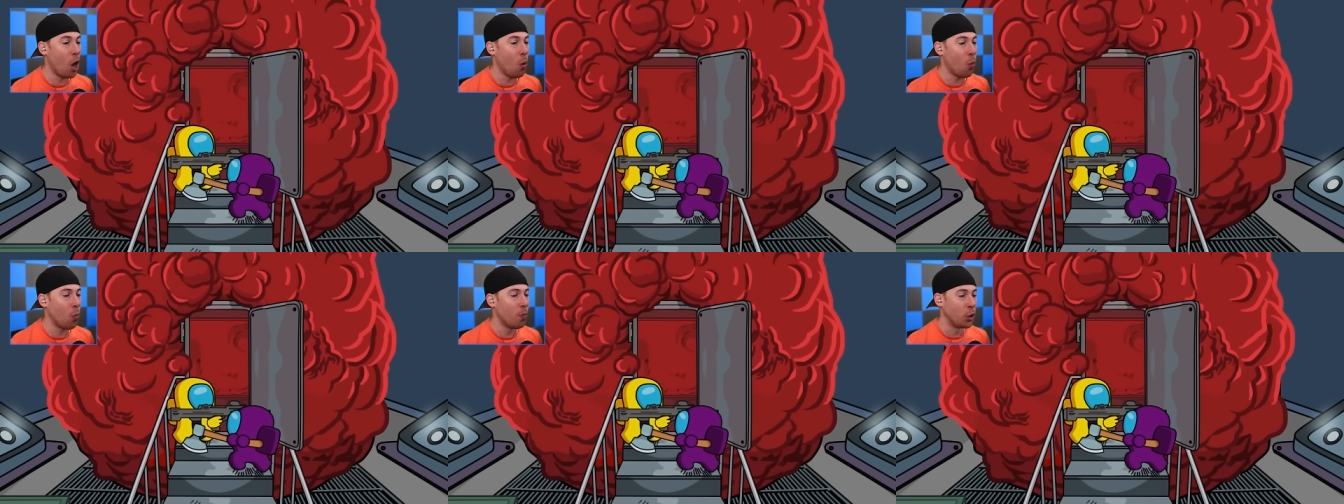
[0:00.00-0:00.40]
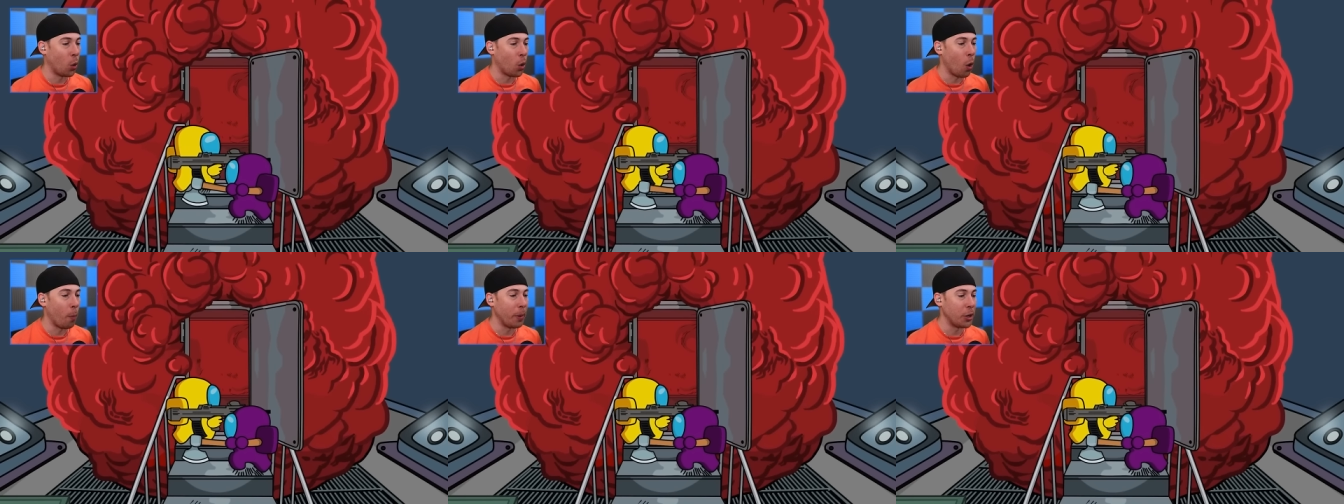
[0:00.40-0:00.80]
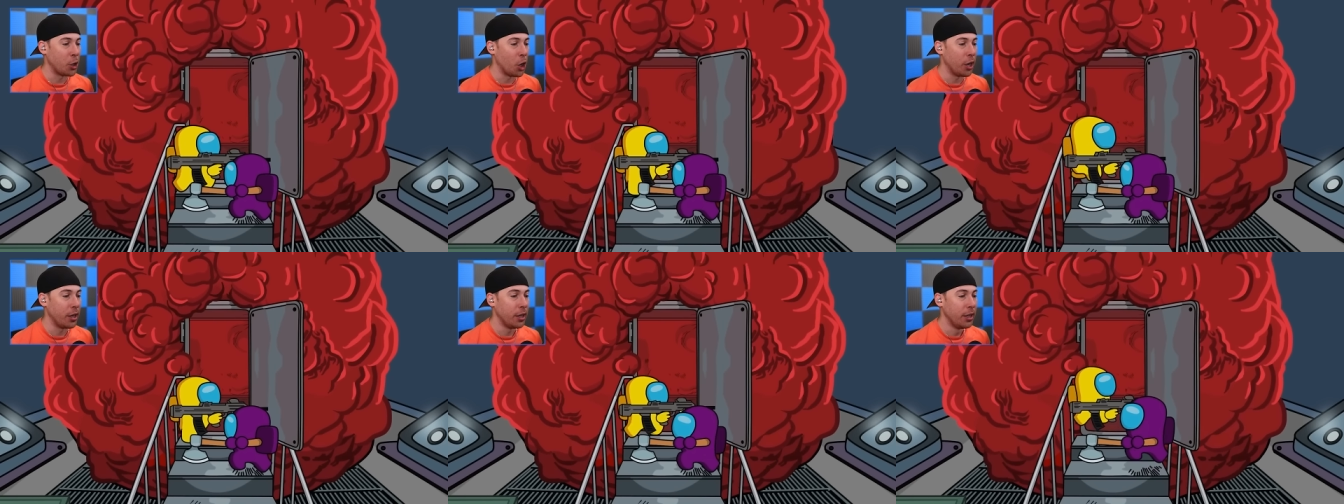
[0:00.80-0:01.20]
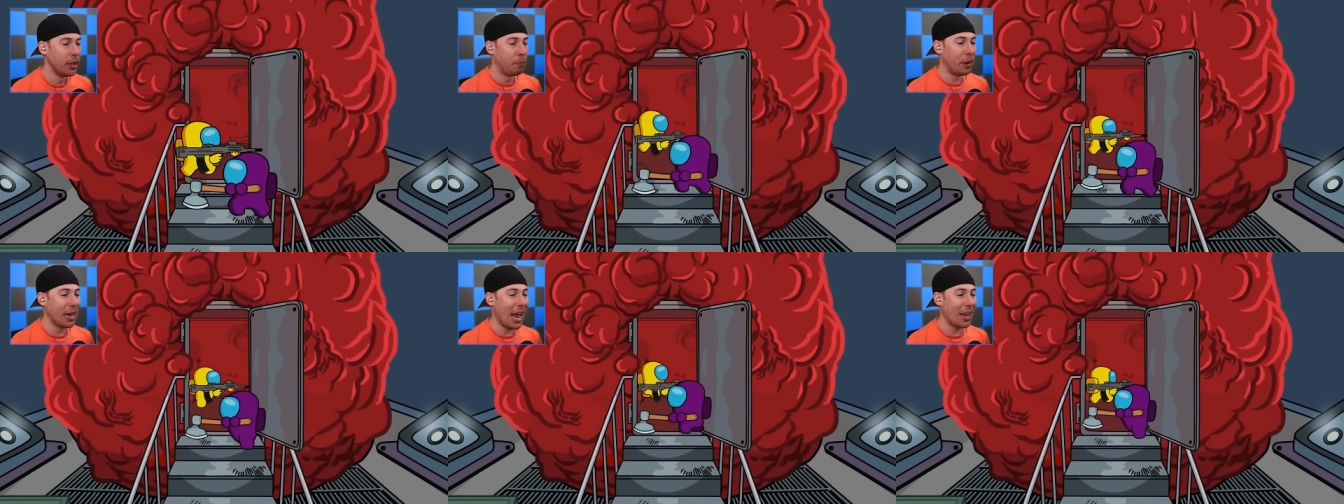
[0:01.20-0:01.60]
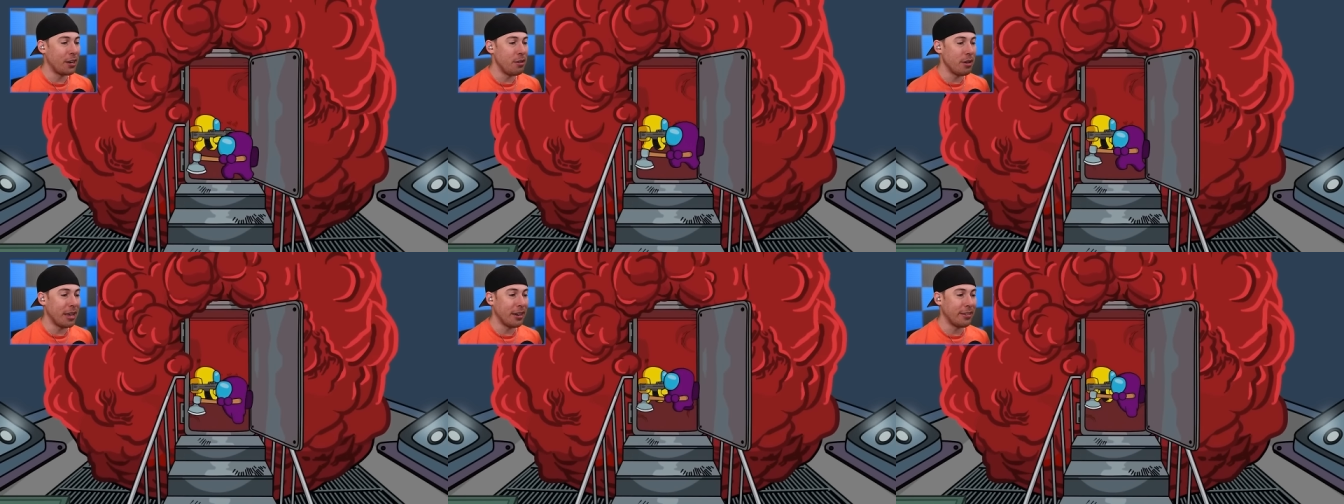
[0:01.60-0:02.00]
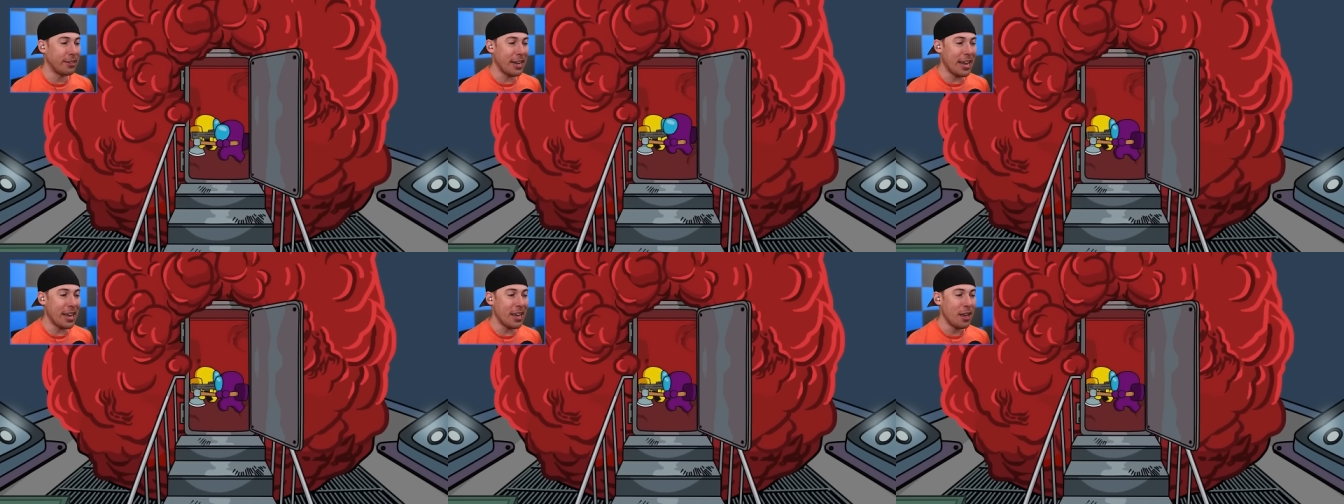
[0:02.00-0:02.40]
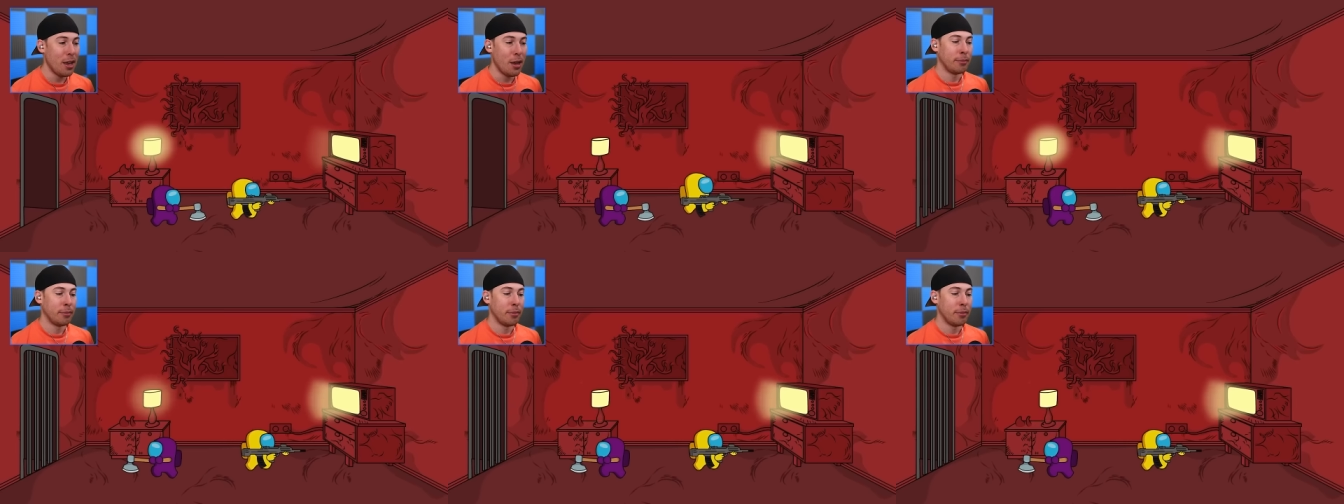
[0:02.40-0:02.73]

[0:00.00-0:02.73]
Oh, the door opened open. Good. But as you can see,